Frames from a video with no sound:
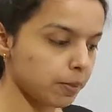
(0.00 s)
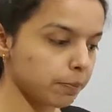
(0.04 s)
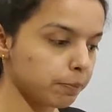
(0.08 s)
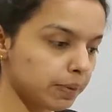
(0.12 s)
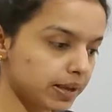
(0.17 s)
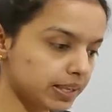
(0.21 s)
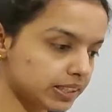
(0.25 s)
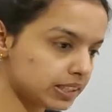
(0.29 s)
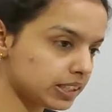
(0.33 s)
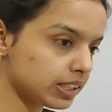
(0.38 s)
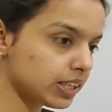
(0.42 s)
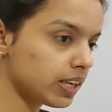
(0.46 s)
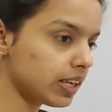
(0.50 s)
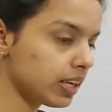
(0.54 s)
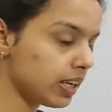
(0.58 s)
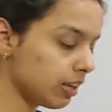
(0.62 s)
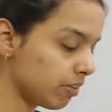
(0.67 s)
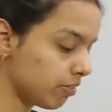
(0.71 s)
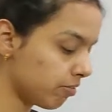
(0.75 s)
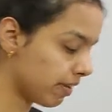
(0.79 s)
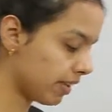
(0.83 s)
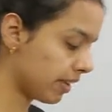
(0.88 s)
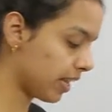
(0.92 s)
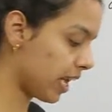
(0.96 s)

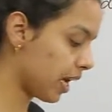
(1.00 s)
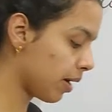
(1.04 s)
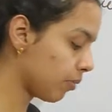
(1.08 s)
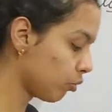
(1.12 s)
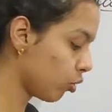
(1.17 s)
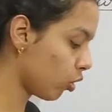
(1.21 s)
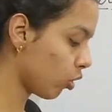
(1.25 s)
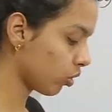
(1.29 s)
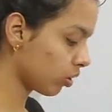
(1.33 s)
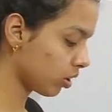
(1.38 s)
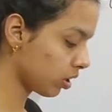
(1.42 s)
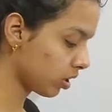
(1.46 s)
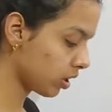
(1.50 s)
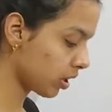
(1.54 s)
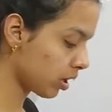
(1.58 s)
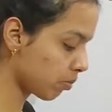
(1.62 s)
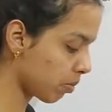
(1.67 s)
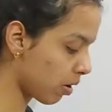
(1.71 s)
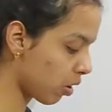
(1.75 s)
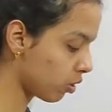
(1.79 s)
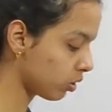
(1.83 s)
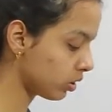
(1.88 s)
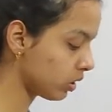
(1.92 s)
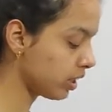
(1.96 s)
Basically, when I am talking
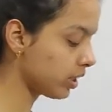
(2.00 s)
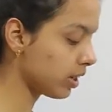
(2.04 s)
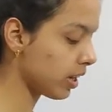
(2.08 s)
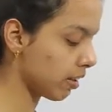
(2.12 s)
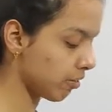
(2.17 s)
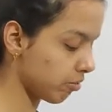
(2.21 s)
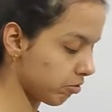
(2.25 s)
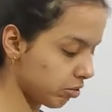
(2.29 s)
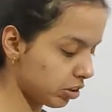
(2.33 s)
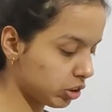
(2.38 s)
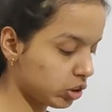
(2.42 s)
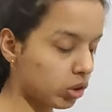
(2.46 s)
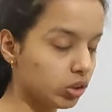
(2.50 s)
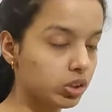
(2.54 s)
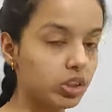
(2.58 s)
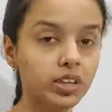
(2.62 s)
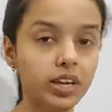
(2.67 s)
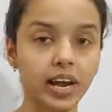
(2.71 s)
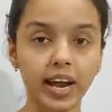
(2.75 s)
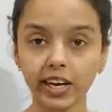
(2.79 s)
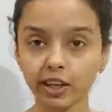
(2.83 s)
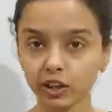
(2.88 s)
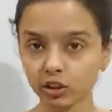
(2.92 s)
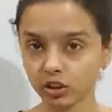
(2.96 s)
about the roughage or the
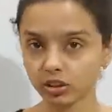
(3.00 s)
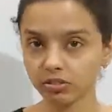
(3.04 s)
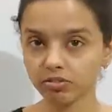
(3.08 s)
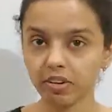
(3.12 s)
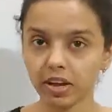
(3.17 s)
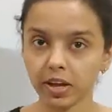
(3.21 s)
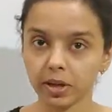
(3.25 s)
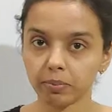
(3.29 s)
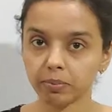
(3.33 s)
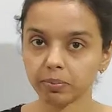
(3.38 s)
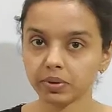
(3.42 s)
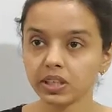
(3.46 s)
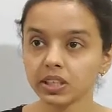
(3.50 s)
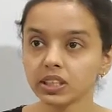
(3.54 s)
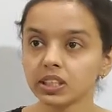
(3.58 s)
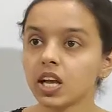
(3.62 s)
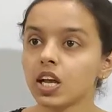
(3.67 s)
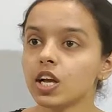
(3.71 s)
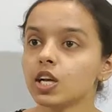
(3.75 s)
dietary fibers,